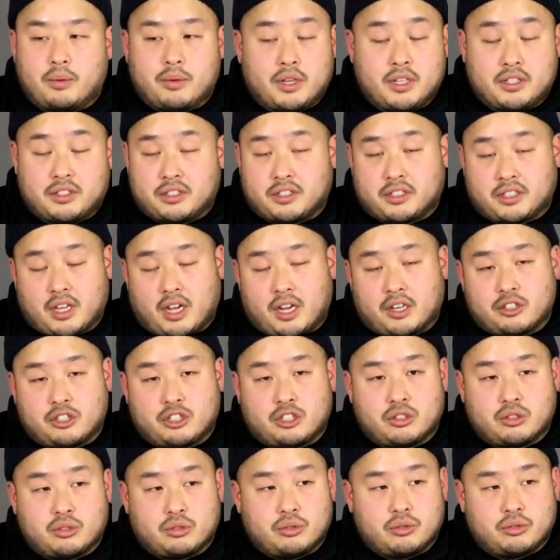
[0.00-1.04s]
He's designed
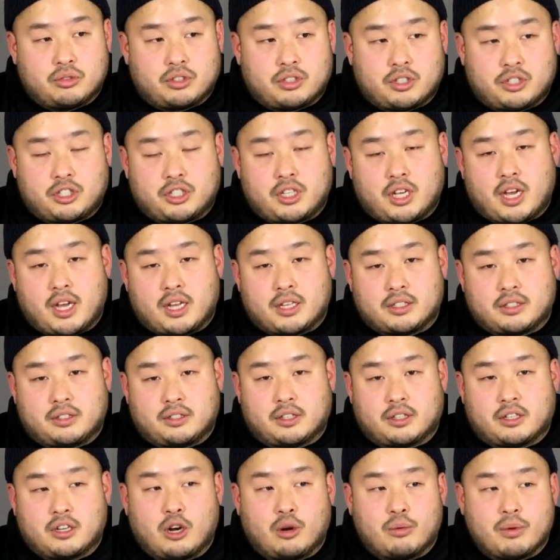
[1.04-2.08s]
shoes such as
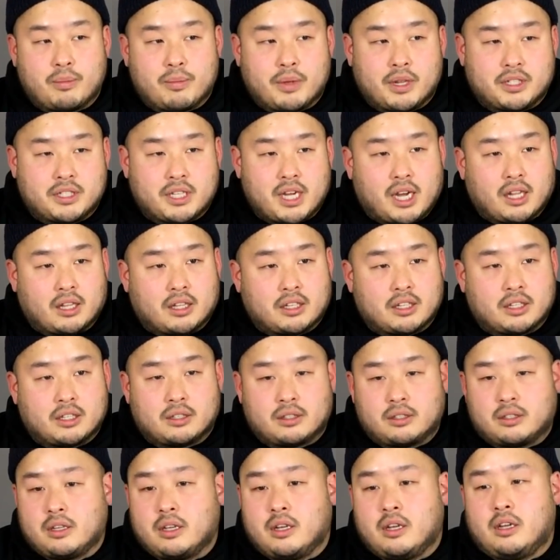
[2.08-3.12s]
the Kobe
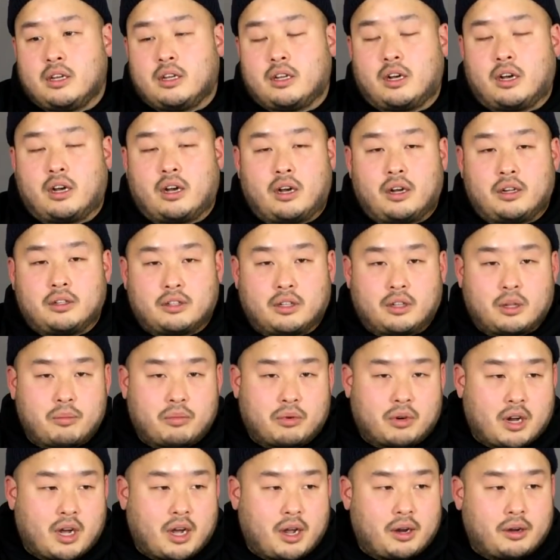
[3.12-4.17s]
Mentality, the
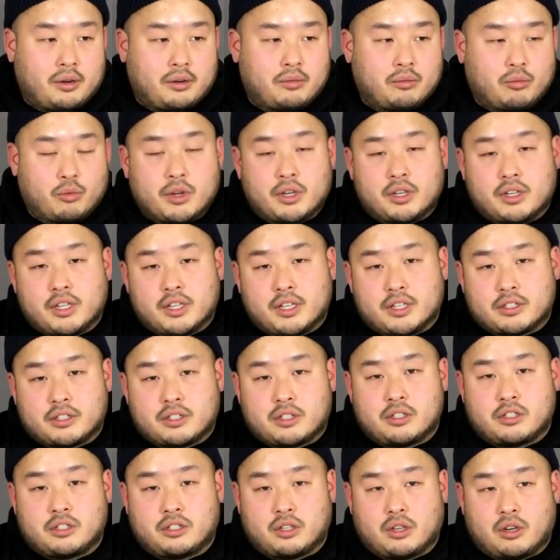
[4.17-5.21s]
LeBron Witness.
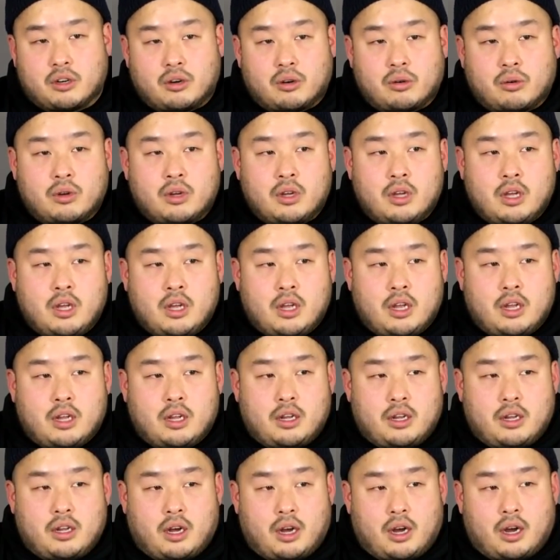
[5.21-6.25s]
So
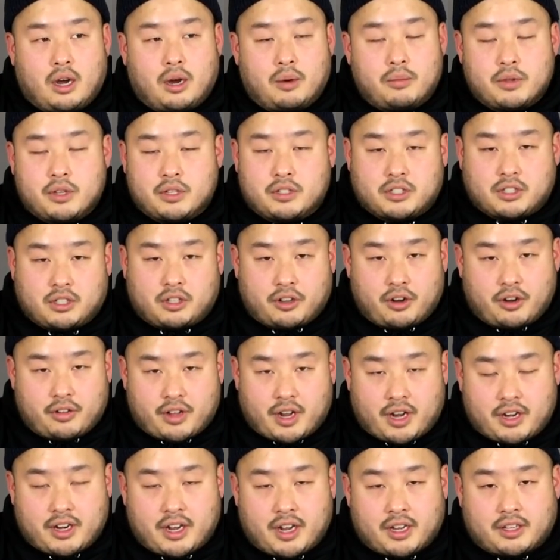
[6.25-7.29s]
it's clear
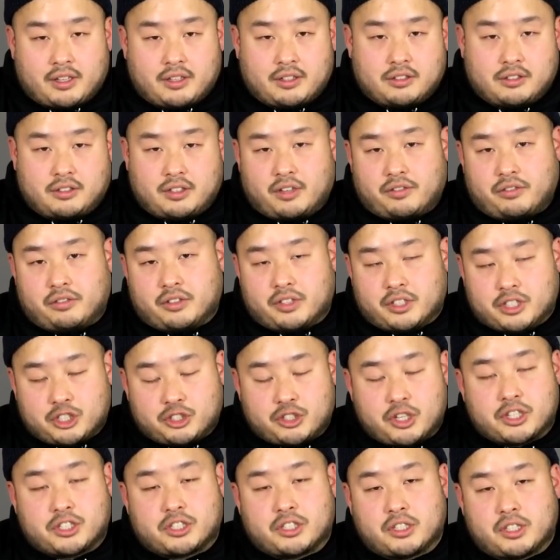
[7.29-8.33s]
that Nike has definitely
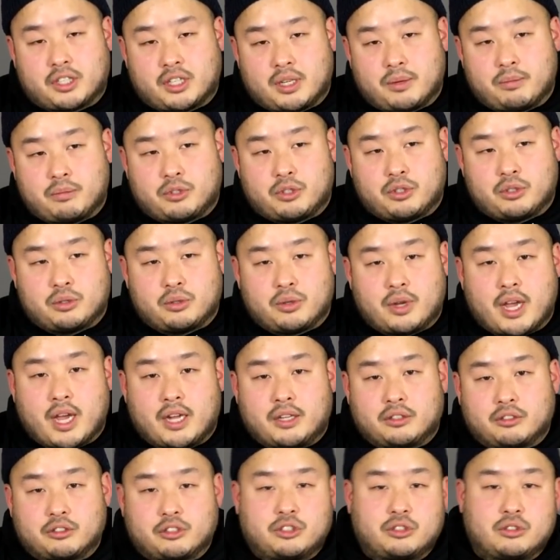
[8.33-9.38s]
entrusted him to
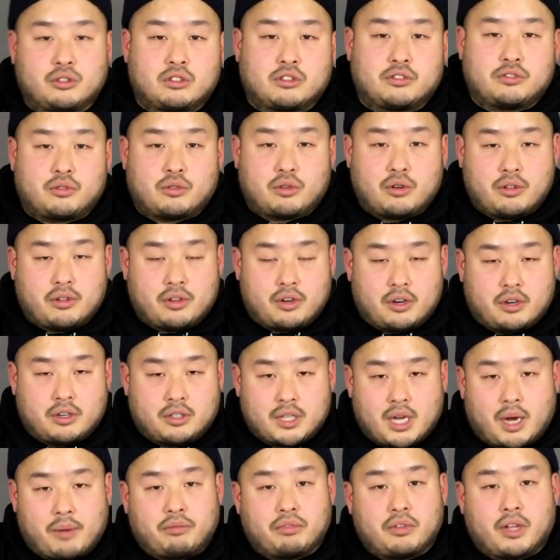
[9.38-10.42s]
handle shoes for their
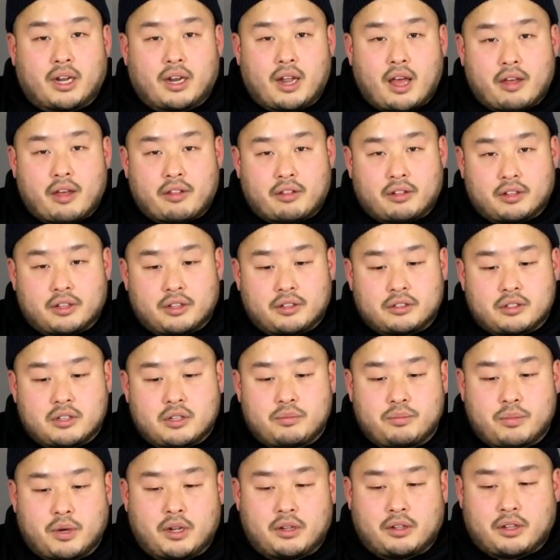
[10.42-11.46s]
top flight athletes.
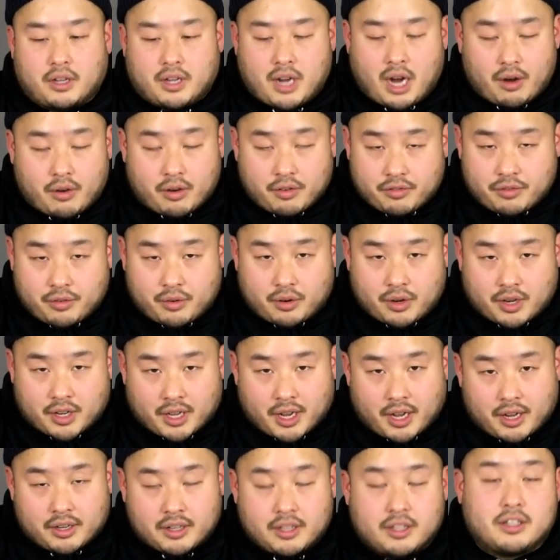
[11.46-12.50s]
But the Kyrie 4,
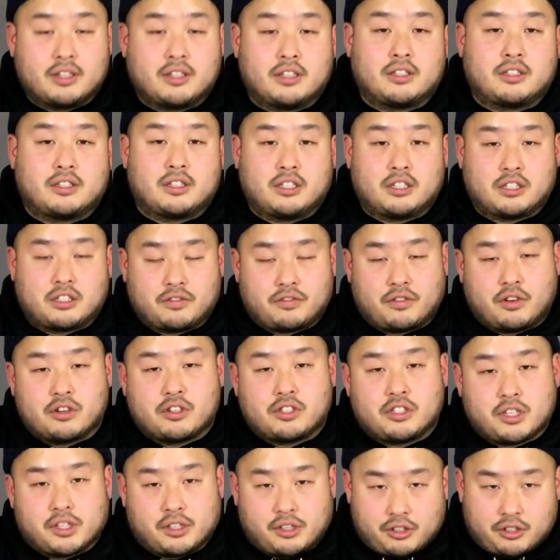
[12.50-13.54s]
again, it is his
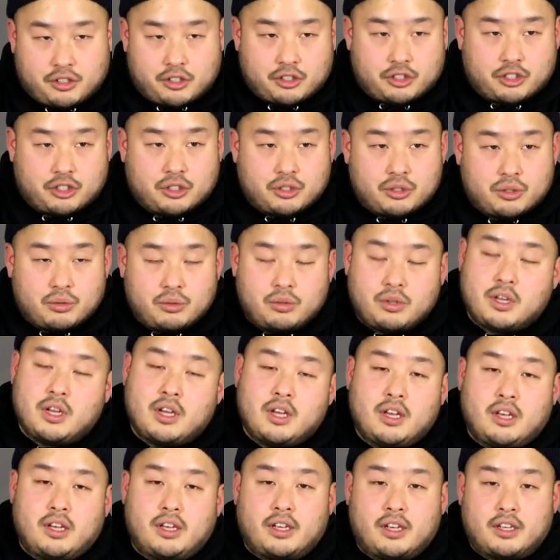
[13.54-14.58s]
first signature shoe.
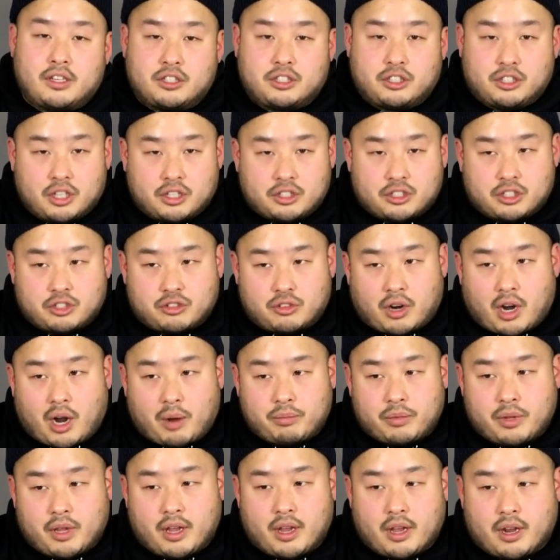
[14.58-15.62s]
It just
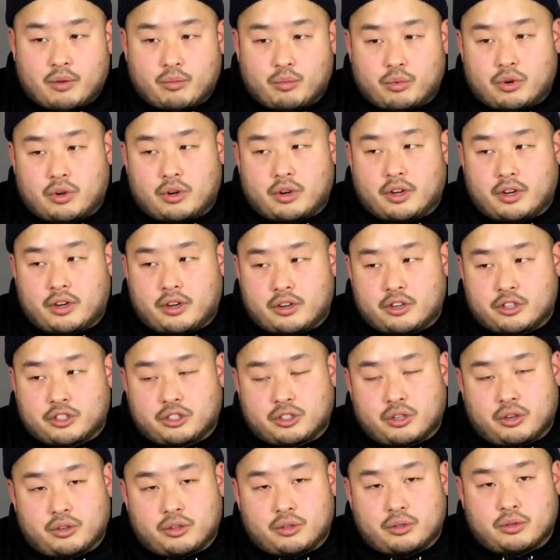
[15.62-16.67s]
dropped, and we're here to
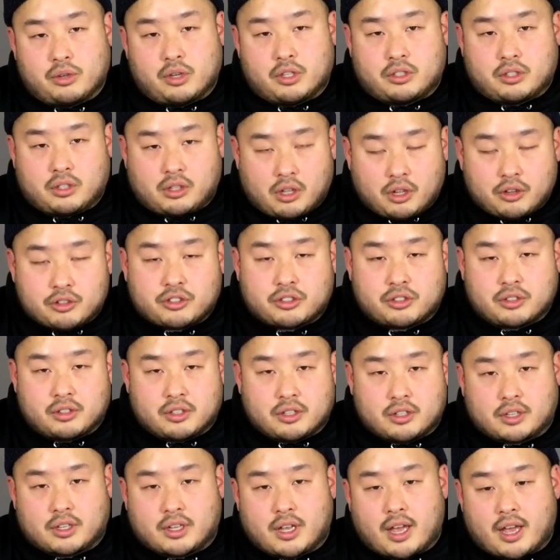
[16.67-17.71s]
show you a closer
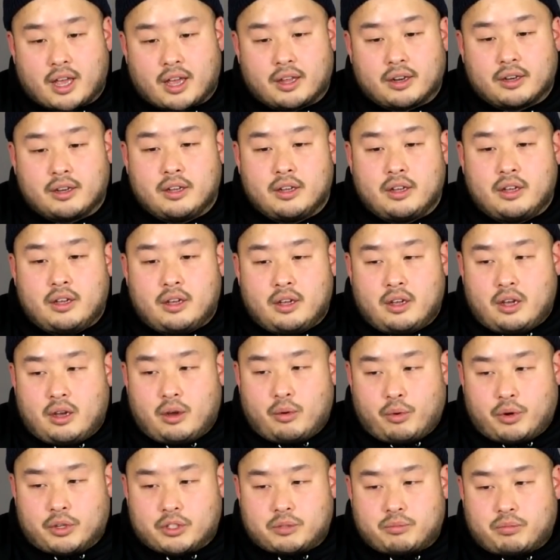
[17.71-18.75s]
look at
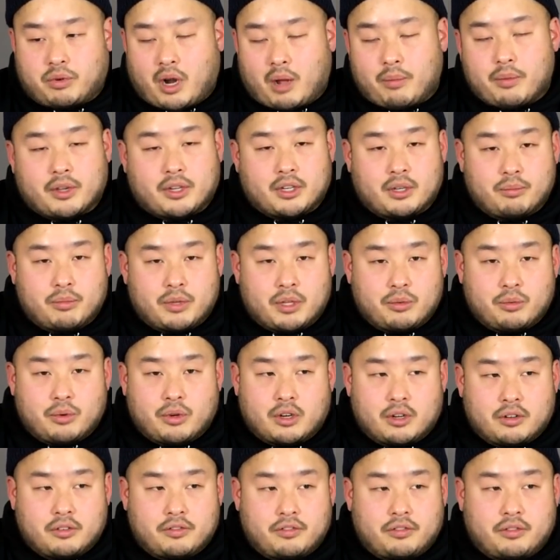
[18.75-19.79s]
what's probably going to be
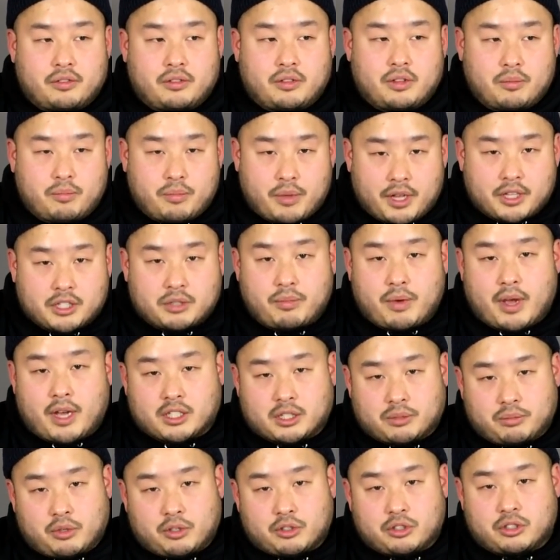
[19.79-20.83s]
one of the best
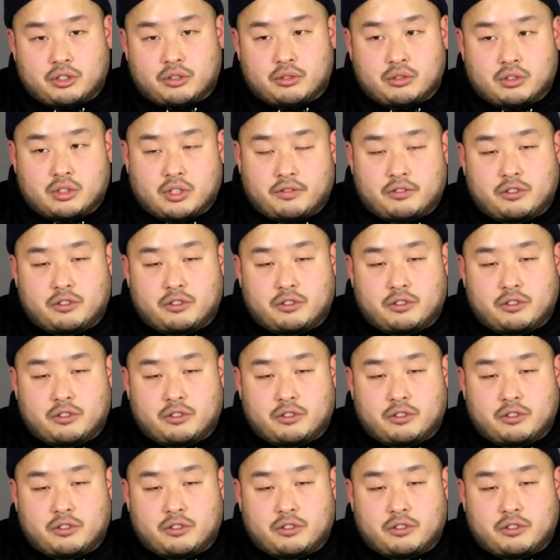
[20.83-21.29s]
basketball shoes of